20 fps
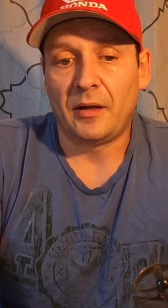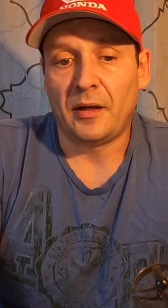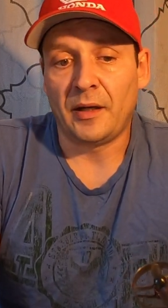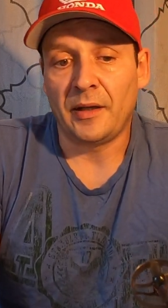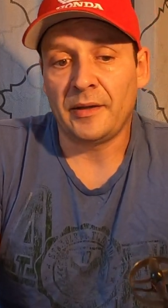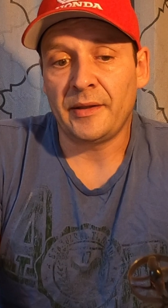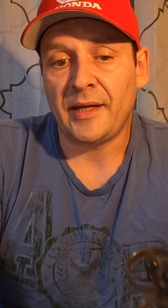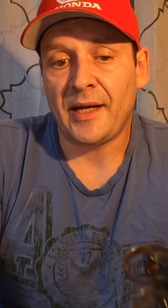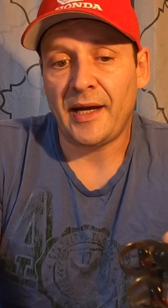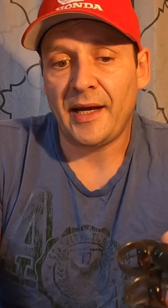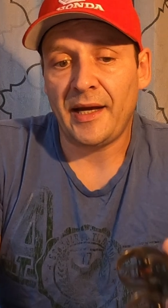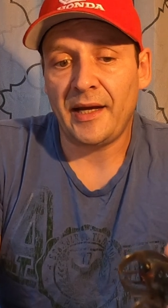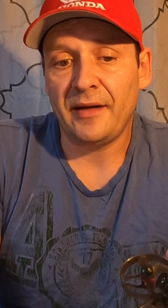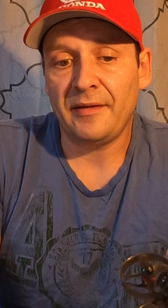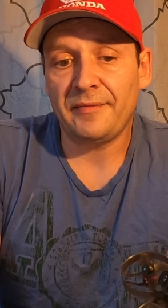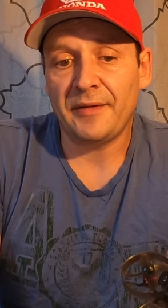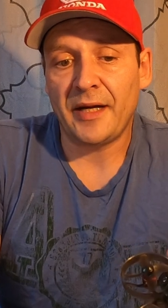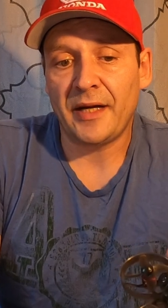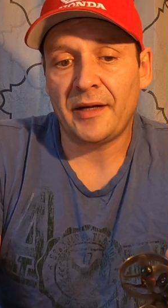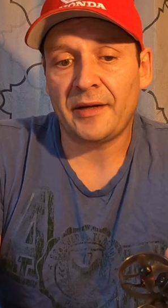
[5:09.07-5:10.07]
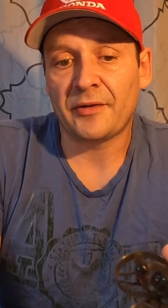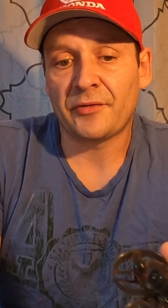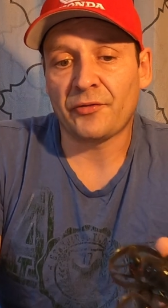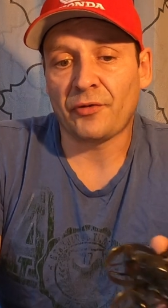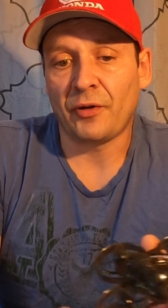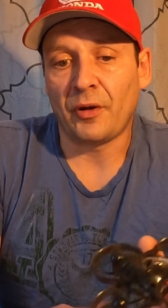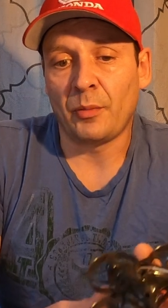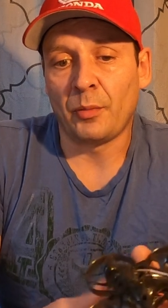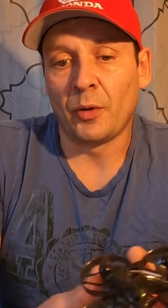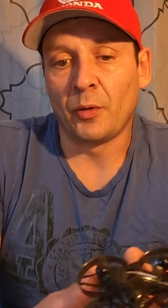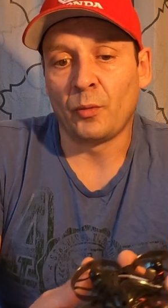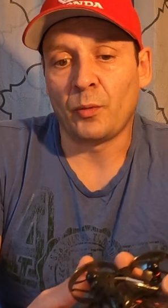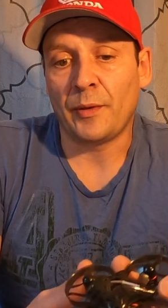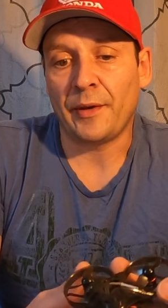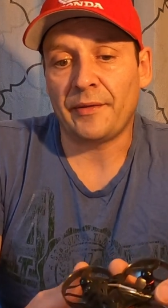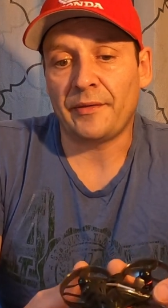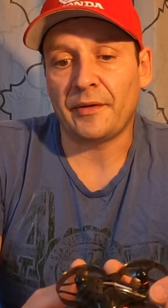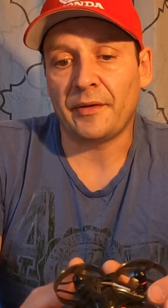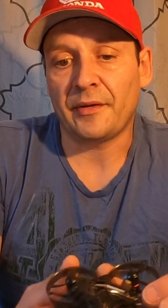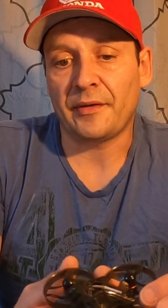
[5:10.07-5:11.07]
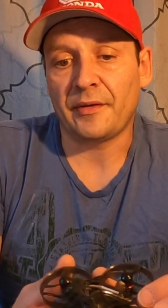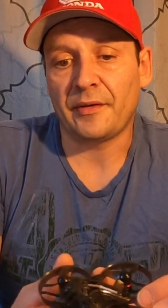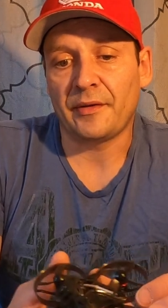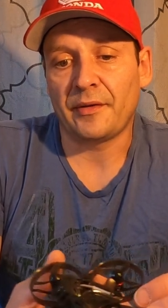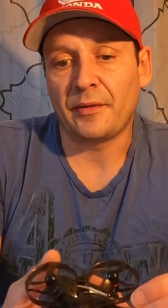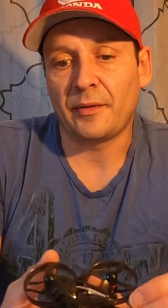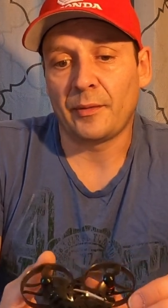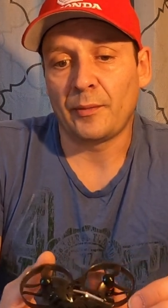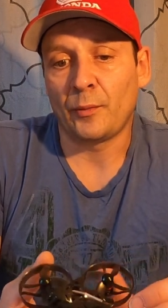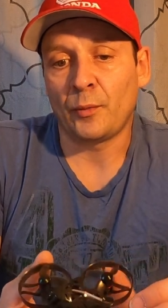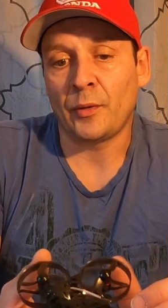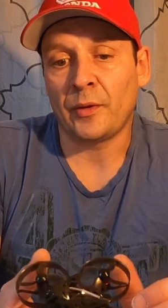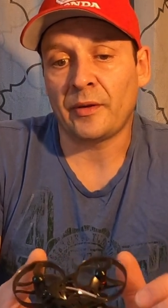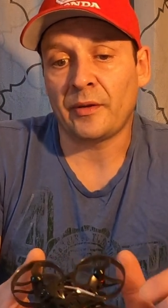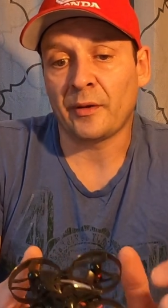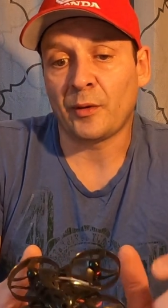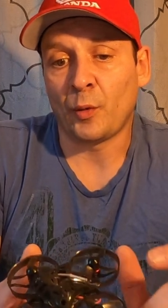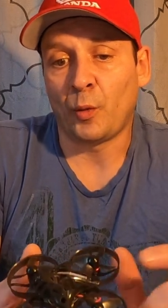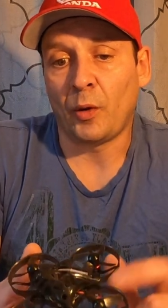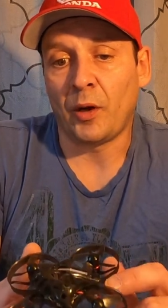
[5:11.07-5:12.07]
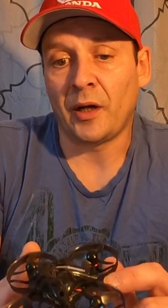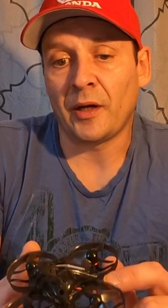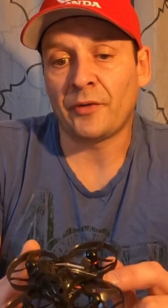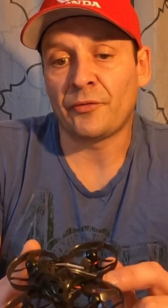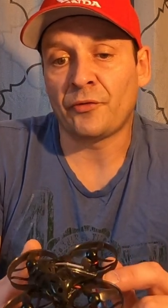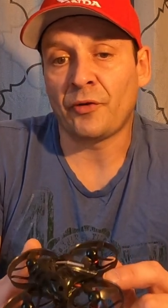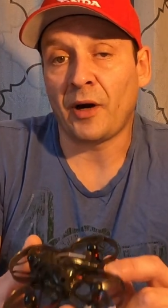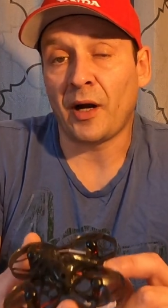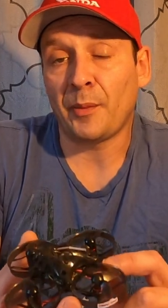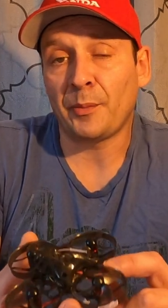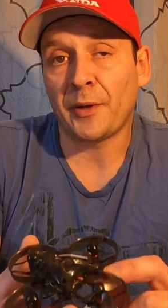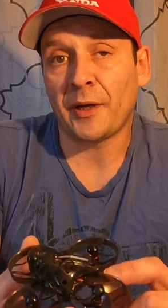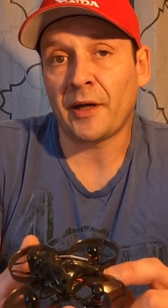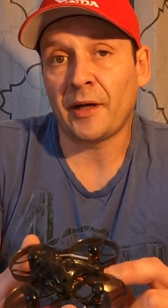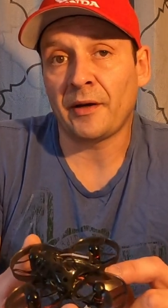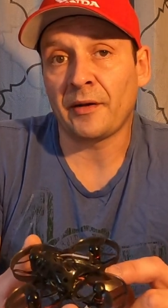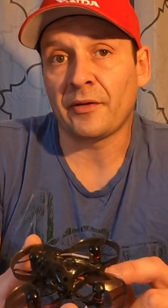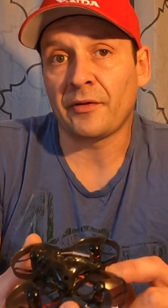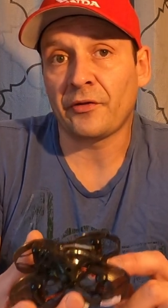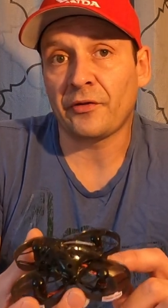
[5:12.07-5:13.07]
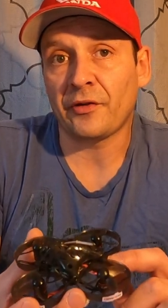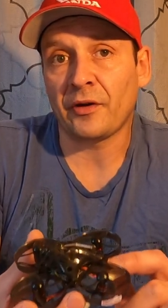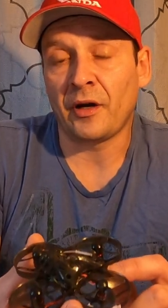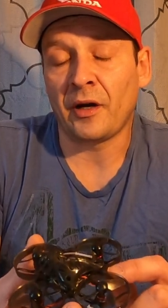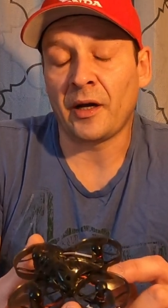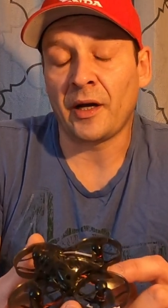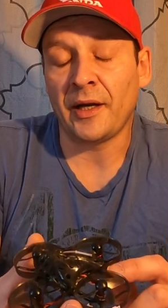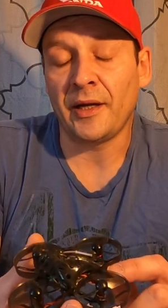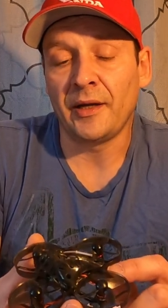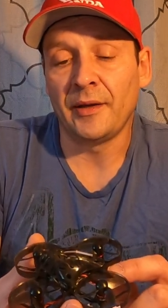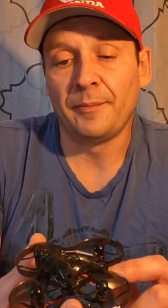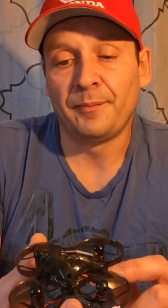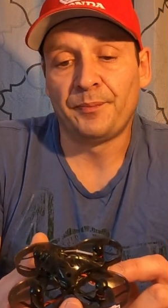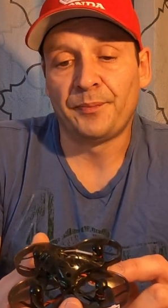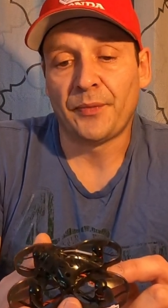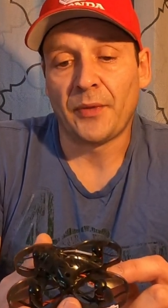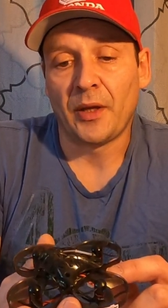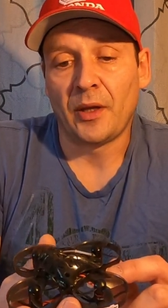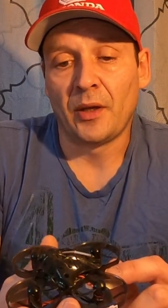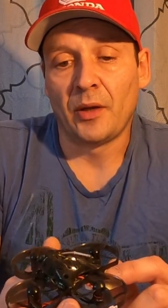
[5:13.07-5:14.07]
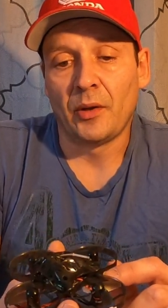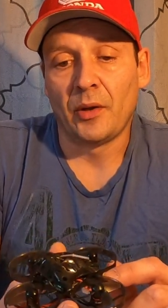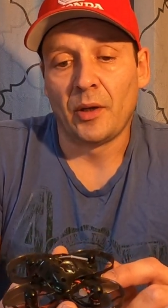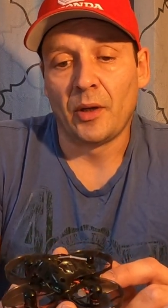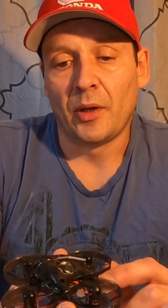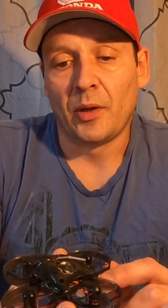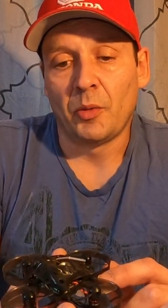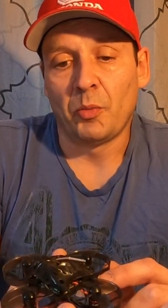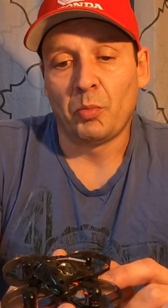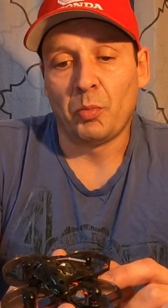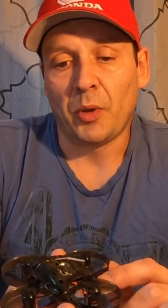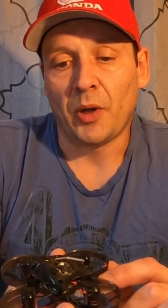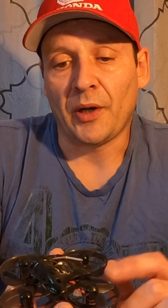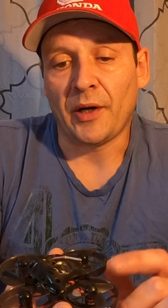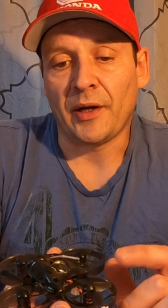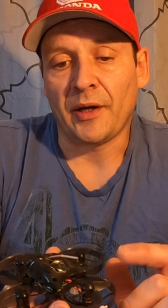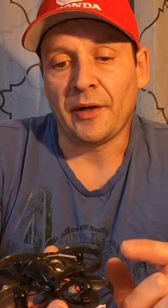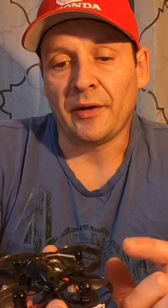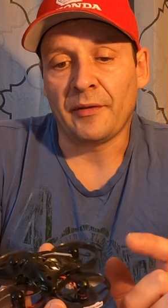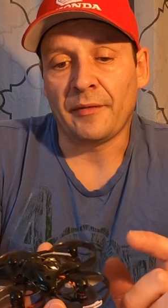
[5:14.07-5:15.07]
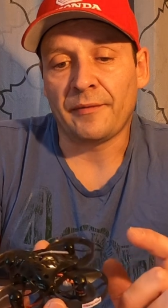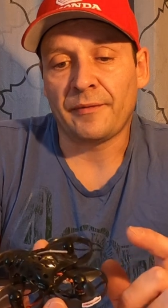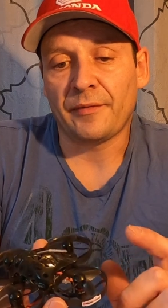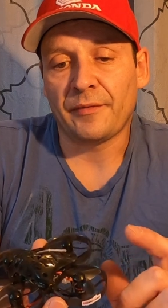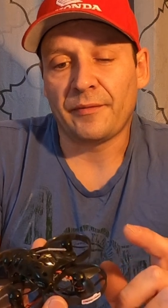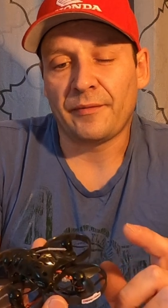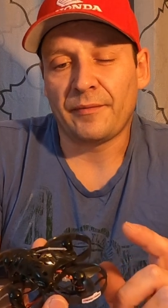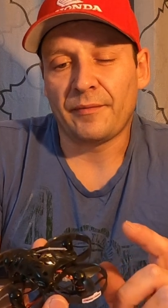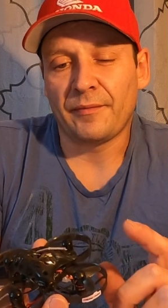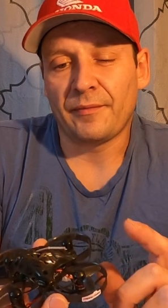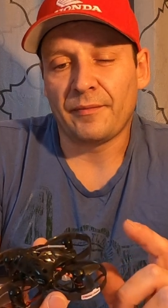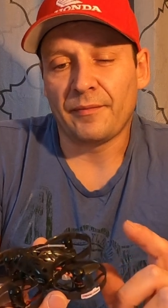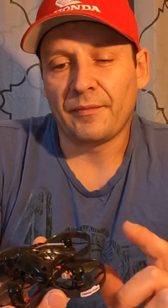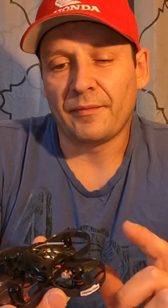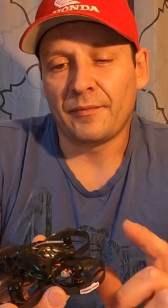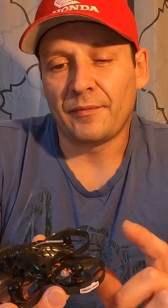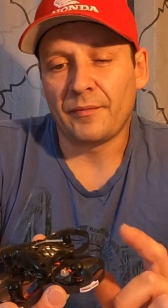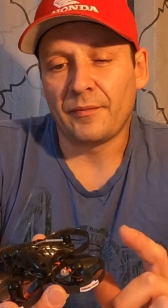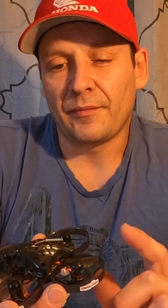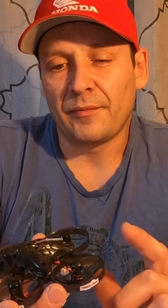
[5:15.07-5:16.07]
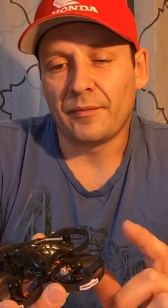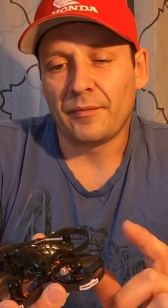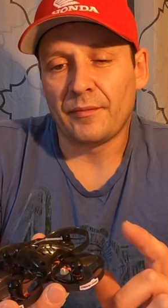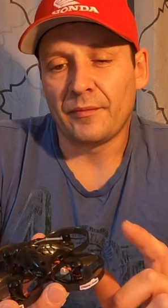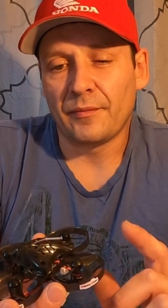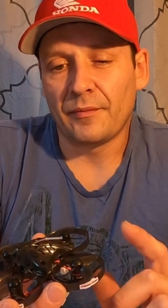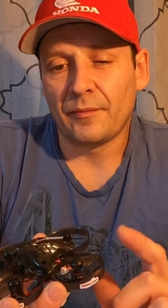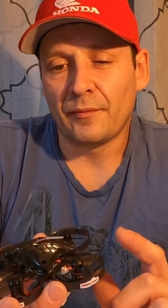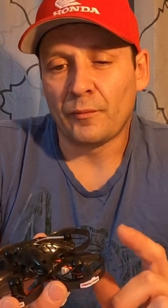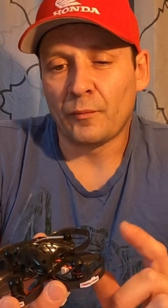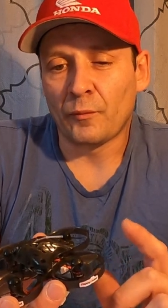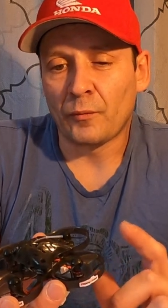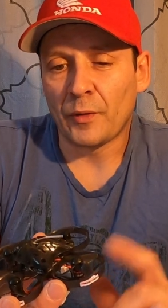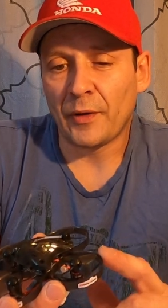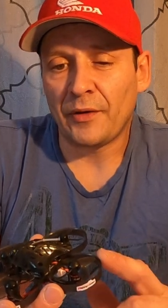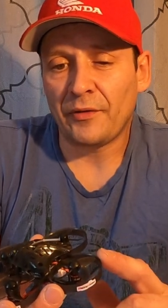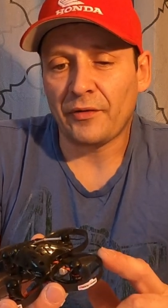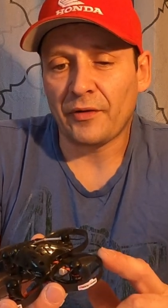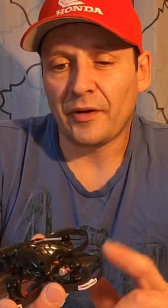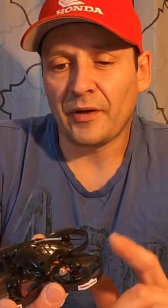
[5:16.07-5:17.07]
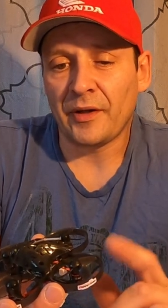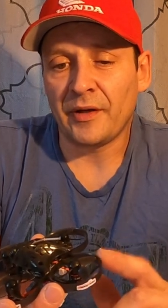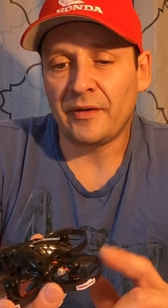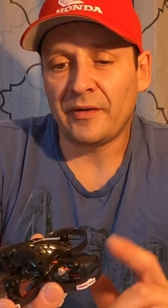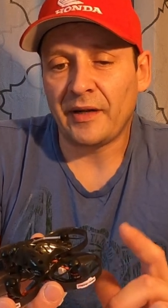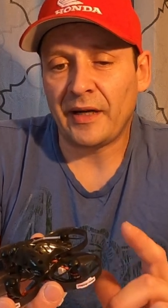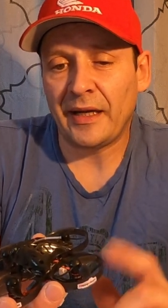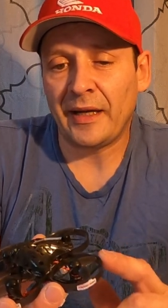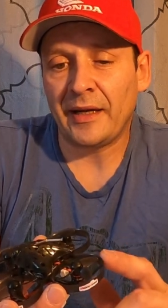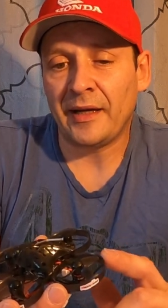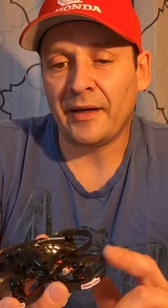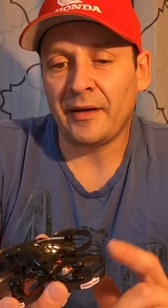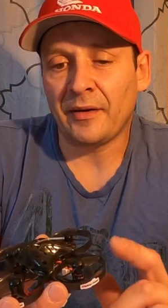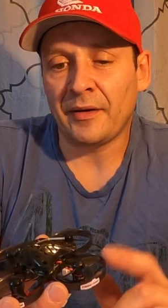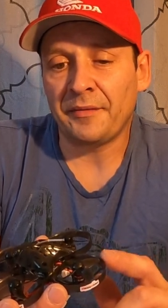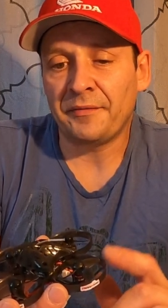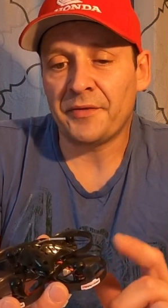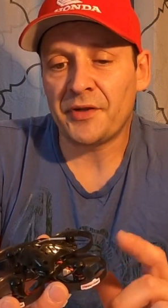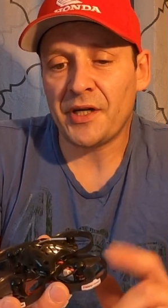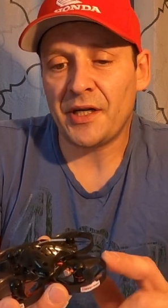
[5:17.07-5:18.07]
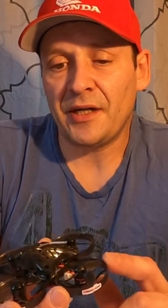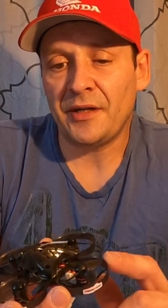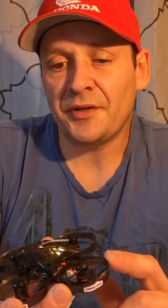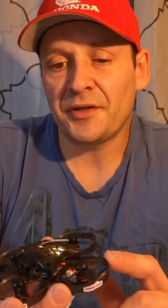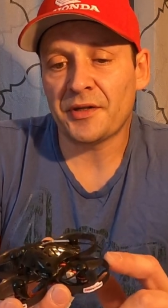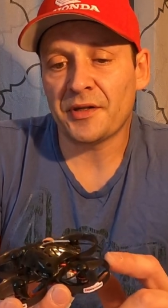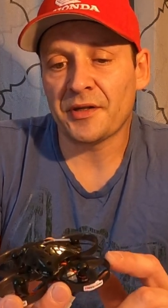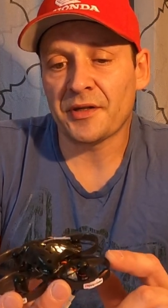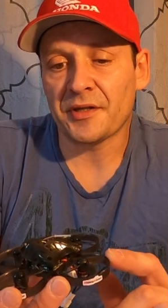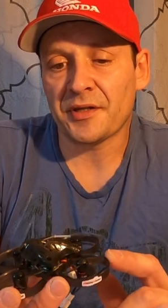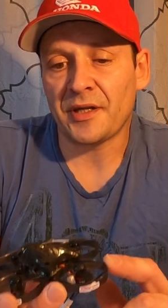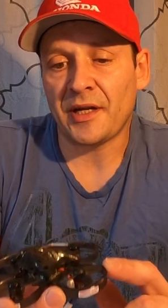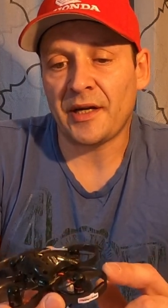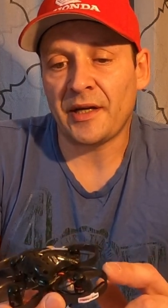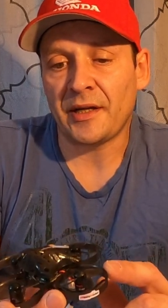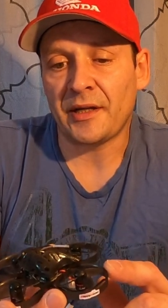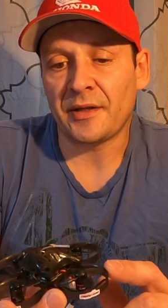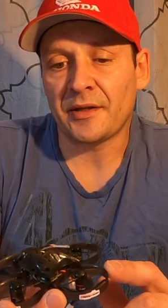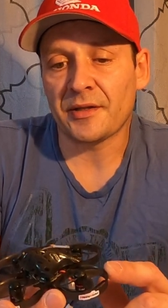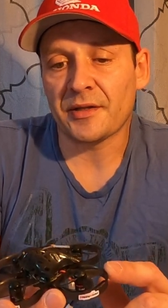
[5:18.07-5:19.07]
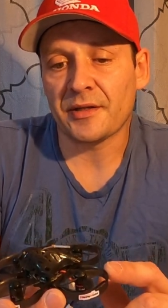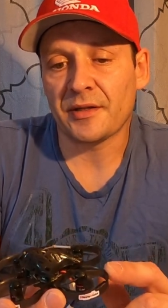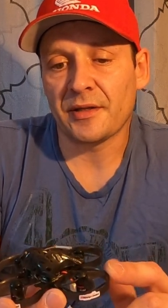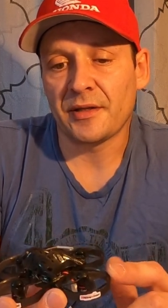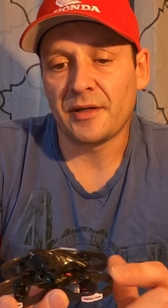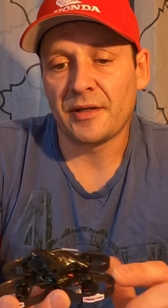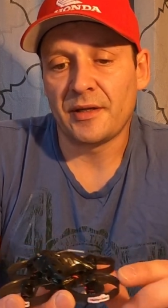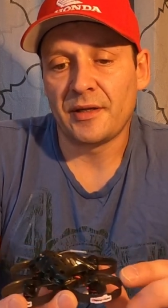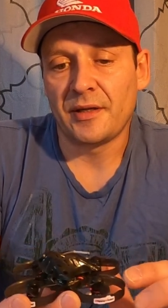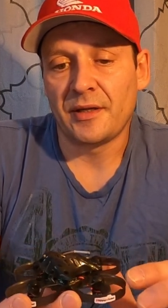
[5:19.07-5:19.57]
I have had a trouble with it, with the quad dropping out of the sky, but recently today I've changed the settings,